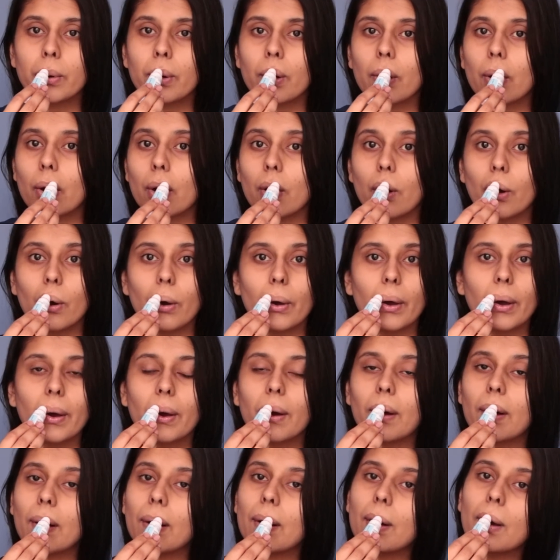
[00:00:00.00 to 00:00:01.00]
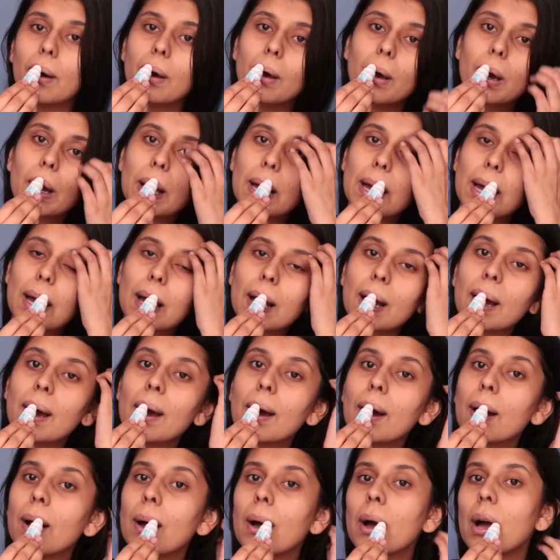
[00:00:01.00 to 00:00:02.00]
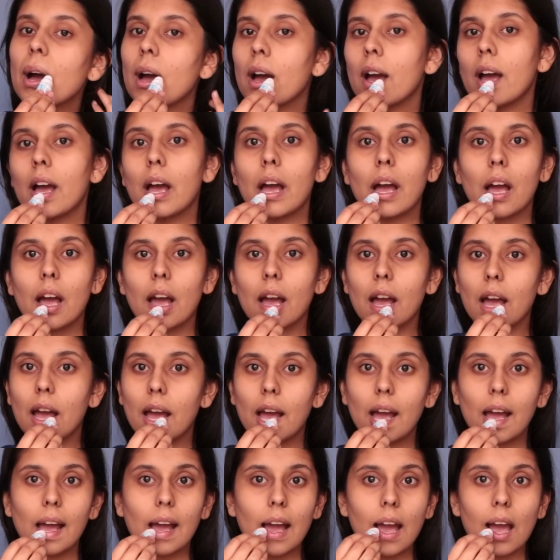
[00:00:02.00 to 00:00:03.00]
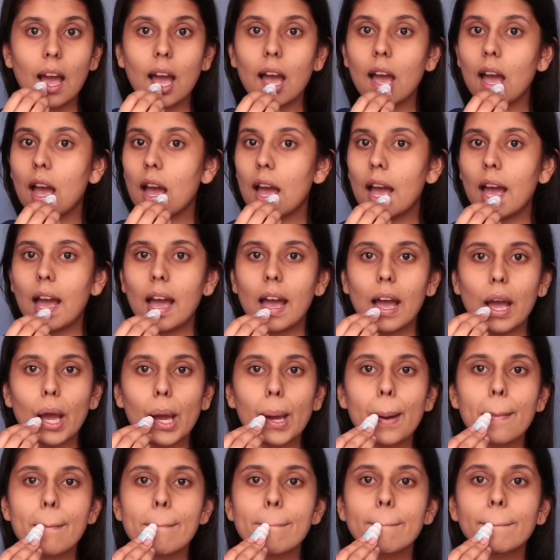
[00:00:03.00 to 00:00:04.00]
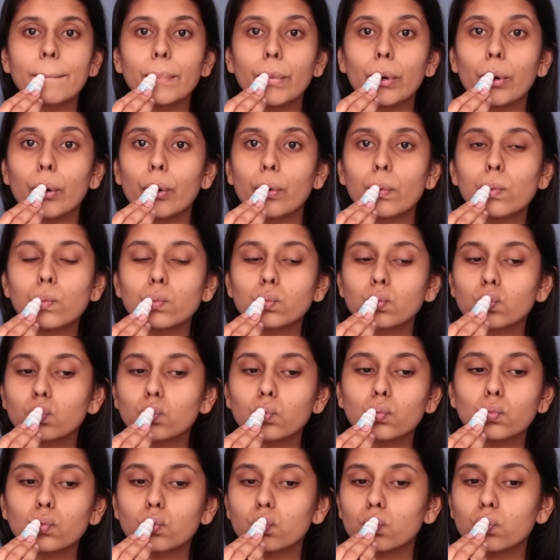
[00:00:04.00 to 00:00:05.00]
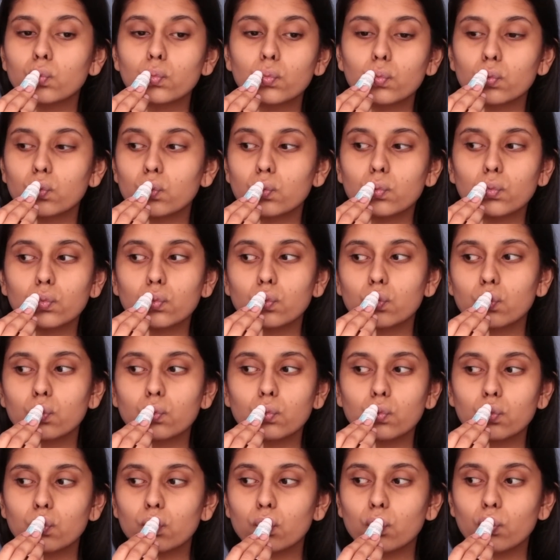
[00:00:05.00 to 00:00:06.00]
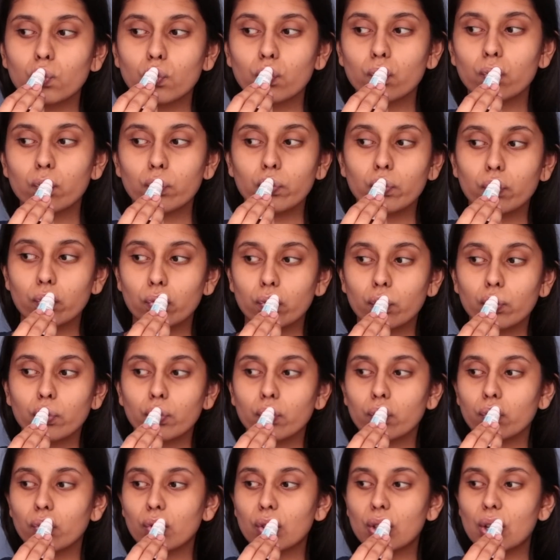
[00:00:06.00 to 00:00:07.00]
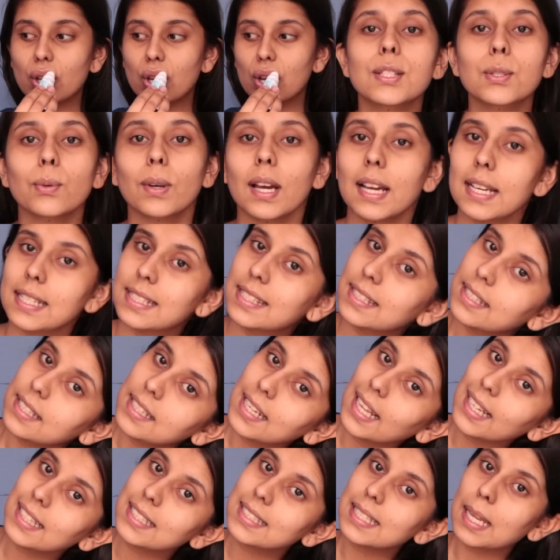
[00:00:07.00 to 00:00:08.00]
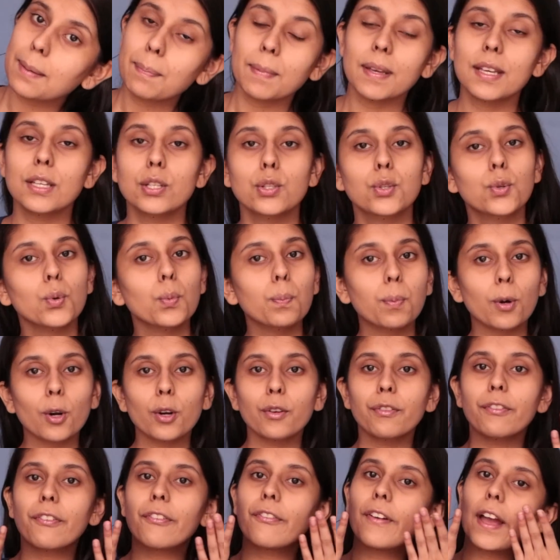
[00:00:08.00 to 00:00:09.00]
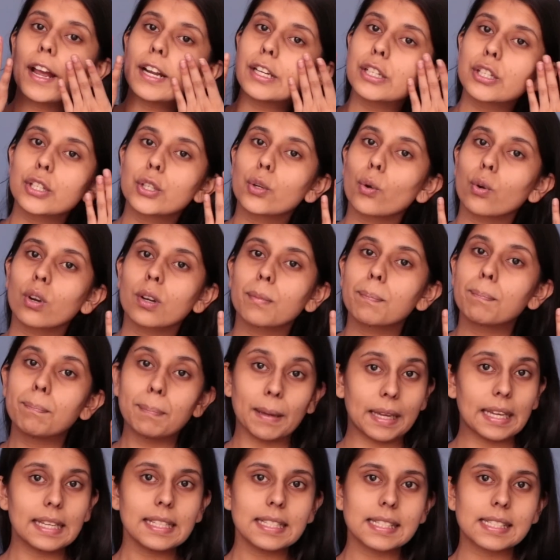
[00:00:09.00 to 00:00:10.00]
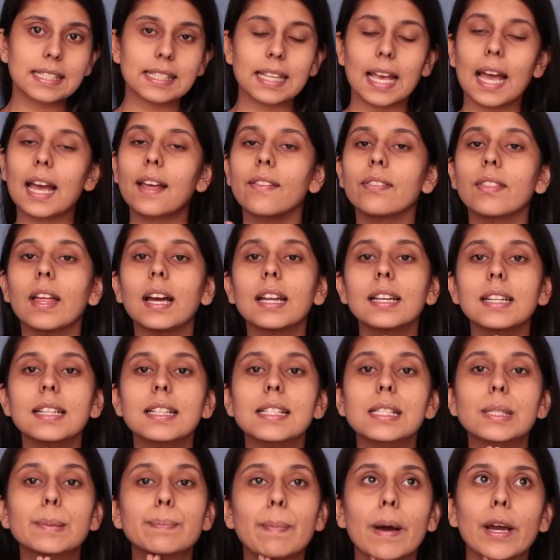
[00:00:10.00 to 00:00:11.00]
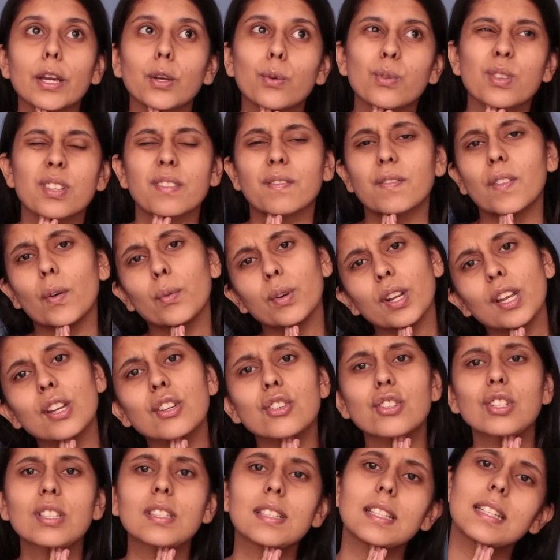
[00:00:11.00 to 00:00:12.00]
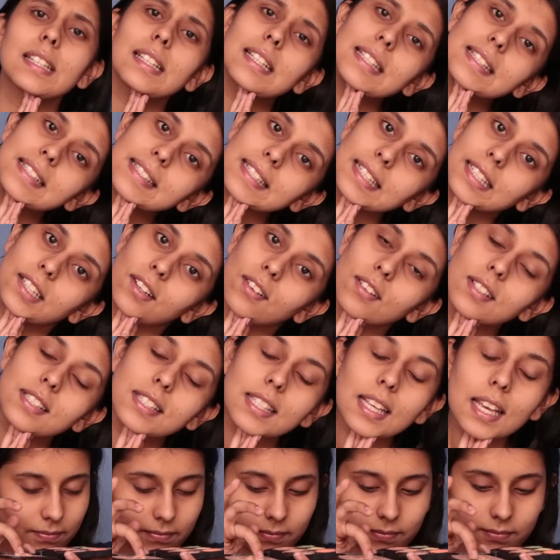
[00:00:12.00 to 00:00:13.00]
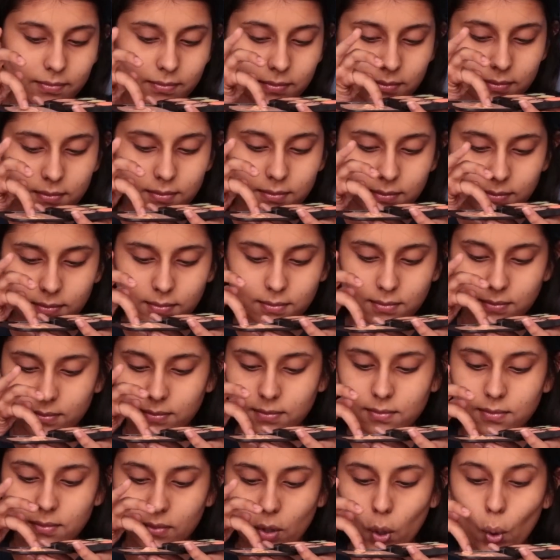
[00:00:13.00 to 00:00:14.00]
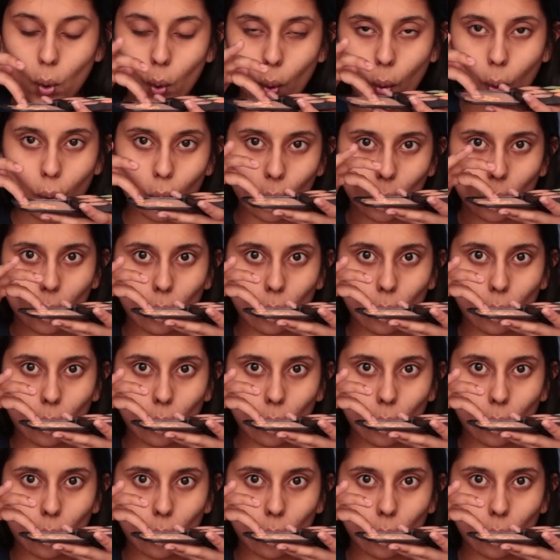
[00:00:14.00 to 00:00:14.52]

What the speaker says: the next step is to basically get rid of your chapped lips. So I'm going to use the Vaseline Lip Therapy in the flavor Cherry. So guys, the next step is to perfect your base, and that is by using foundations and concealers. Guys, I always